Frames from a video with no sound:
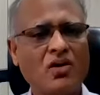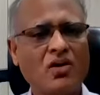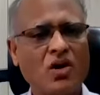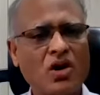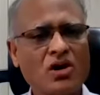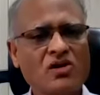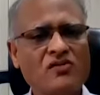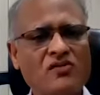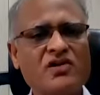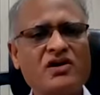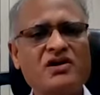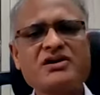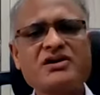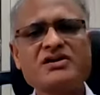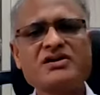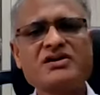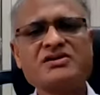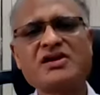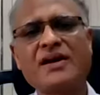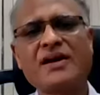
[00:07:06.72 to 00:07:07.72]
All work
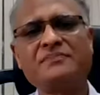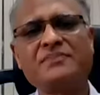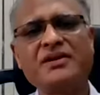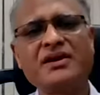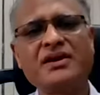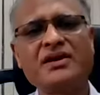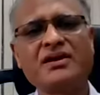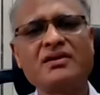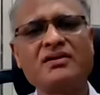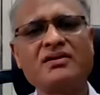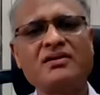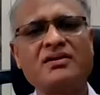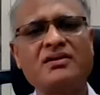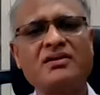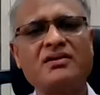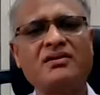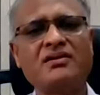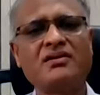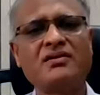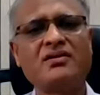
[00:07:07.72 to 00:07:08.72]
is happening.
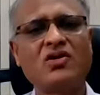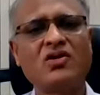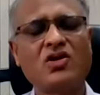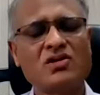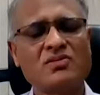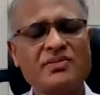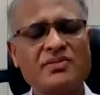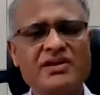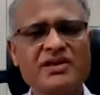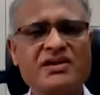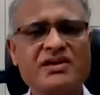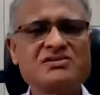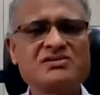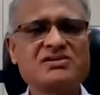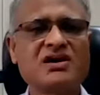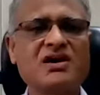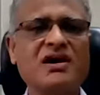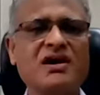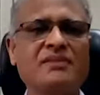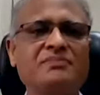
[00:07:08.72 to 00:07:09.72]
All
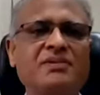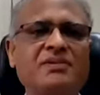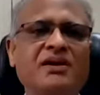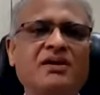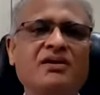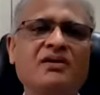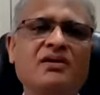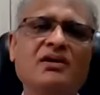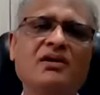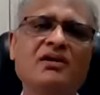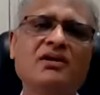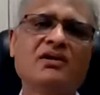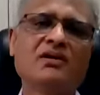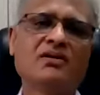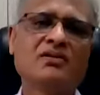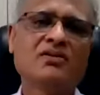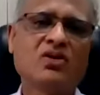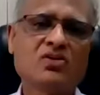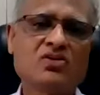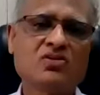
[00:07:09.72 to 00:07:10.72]
meetings are happening.
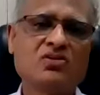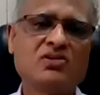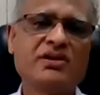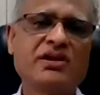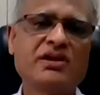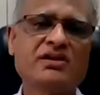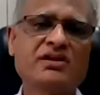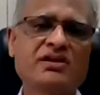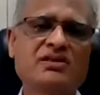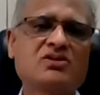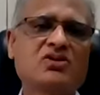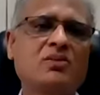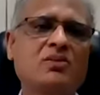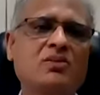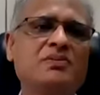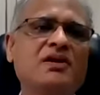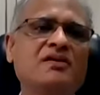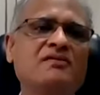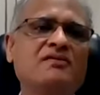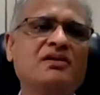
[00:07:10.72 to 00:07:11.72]
Not only at the
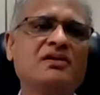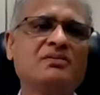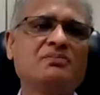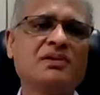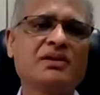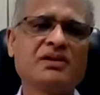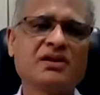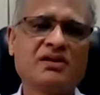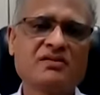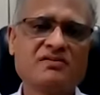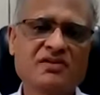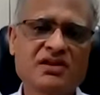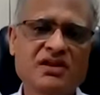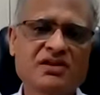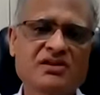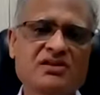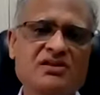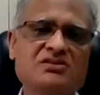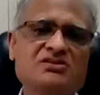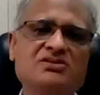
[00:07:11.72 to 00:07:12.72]
top level, but even
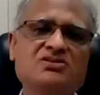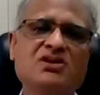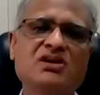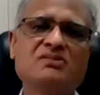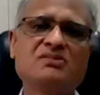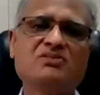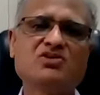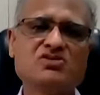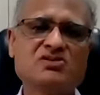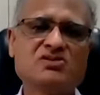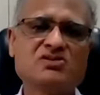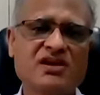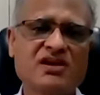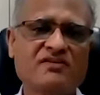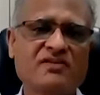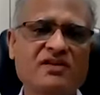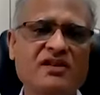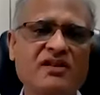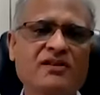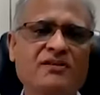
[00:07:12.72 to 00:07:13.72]
at the GDMO's
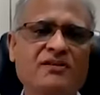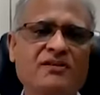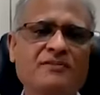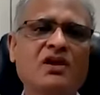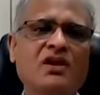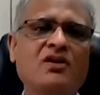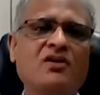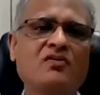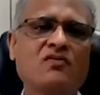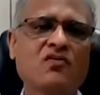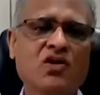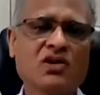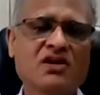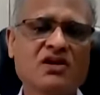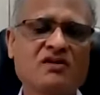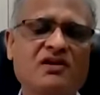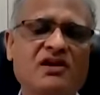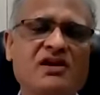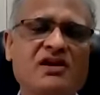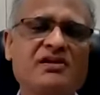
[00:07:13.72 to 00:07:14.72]
level,
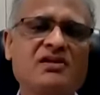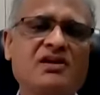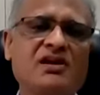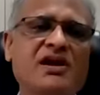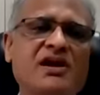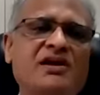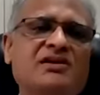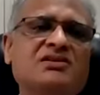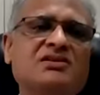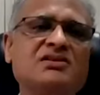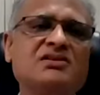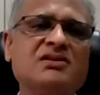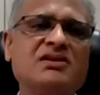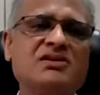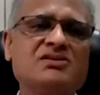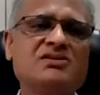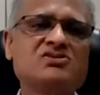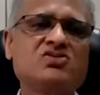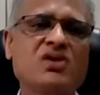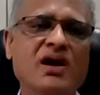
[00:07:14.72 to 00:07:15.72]
whatever interaction
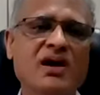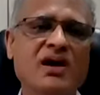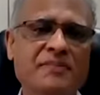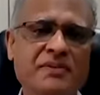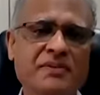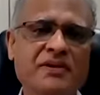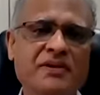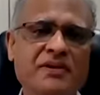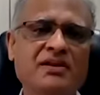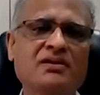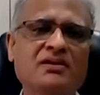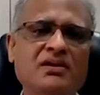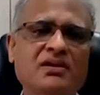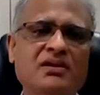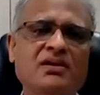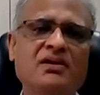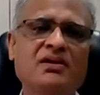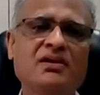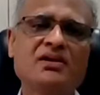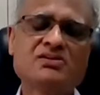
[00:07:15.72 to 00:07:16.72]
needs to happen
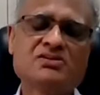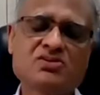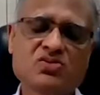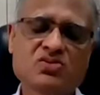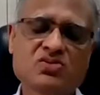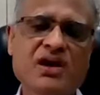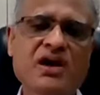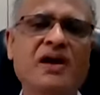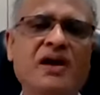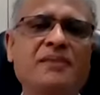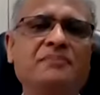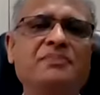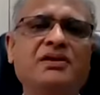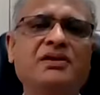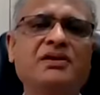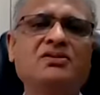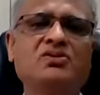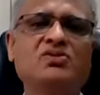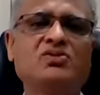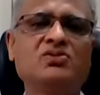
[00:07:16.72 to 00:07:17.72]
mm-hmm. is
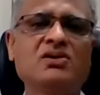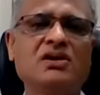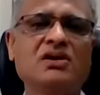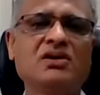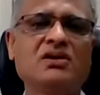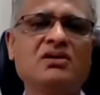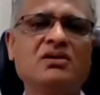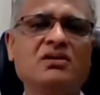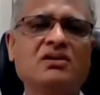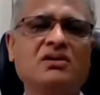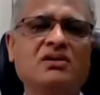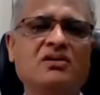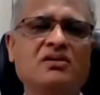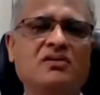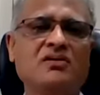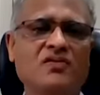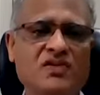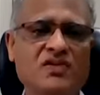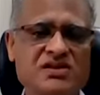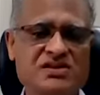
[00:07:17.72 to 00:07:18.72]
happening through the
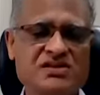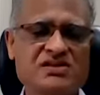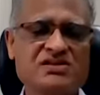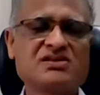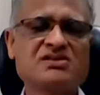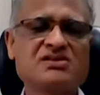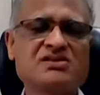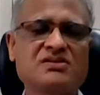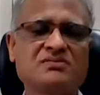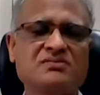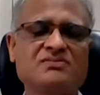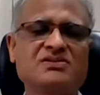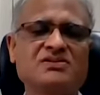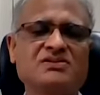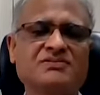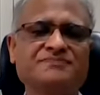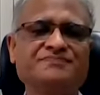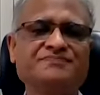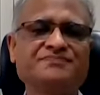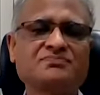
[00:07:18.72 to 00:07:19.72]
VC
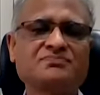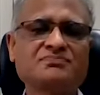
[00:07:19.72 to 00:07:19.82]
systems.